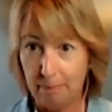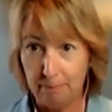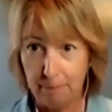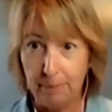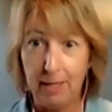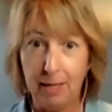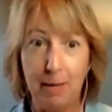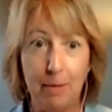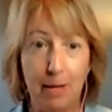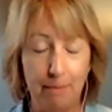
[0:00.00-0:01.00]
beating my
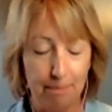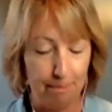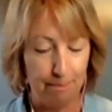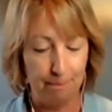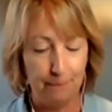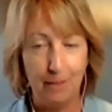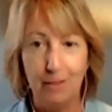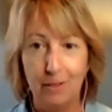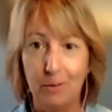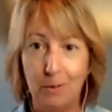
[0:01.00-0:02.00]
mom,
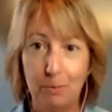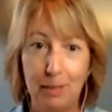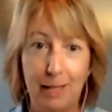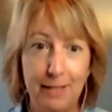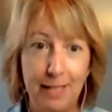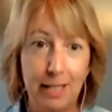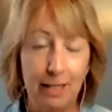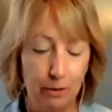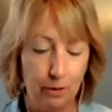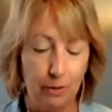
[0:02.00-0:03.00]
who's molesting the
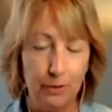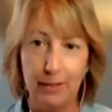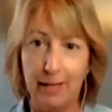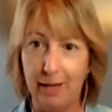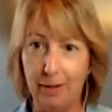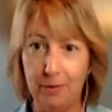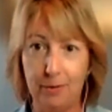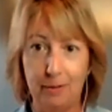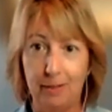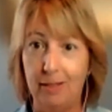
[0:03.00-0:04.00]
little girls in the
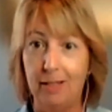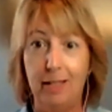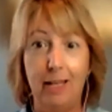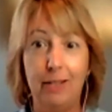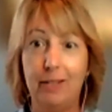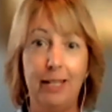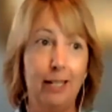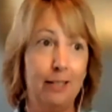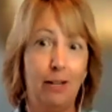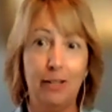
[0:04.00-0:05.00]
house. He's
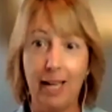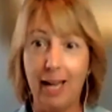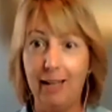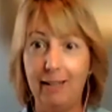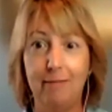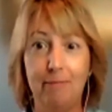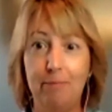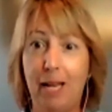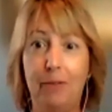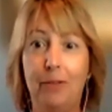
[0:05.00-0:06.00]
kicked our cat
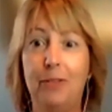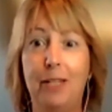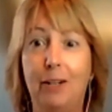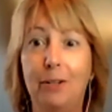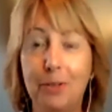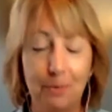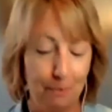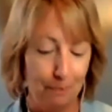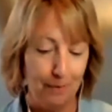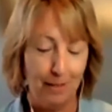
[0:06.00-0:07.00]
down the stairs.
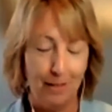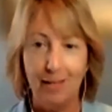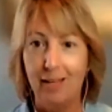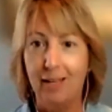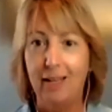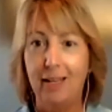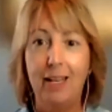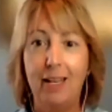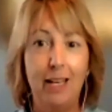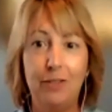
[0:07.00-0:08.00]

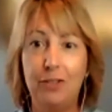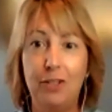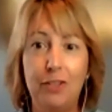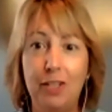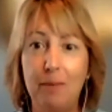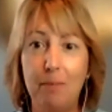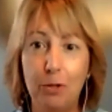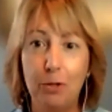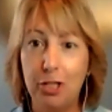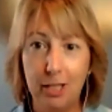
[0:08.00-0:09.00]
He's just
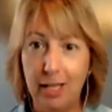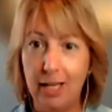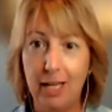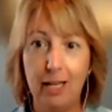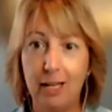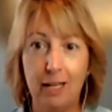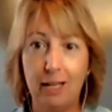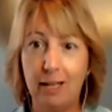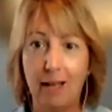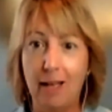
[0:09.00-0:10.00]
emotionally
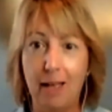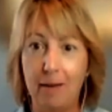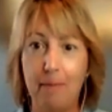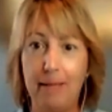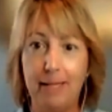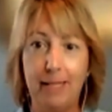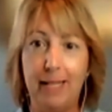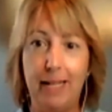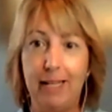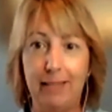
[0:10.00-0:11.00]
and
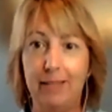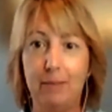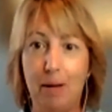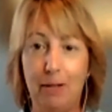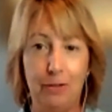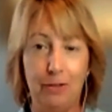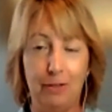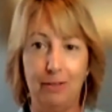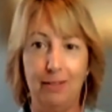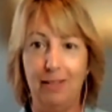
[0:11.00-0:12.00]
mentally this
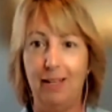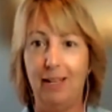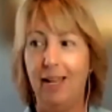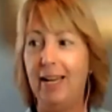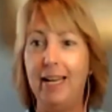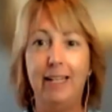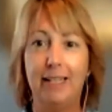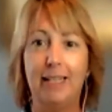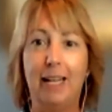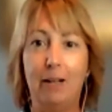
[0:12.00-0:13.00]
monster. And he is
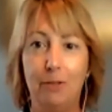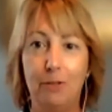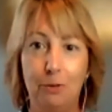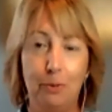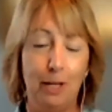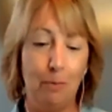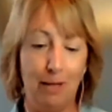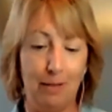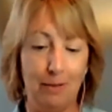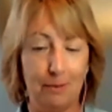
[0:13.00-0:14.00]
allowed to do what he
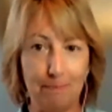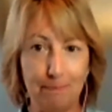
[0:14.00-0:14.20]
wants.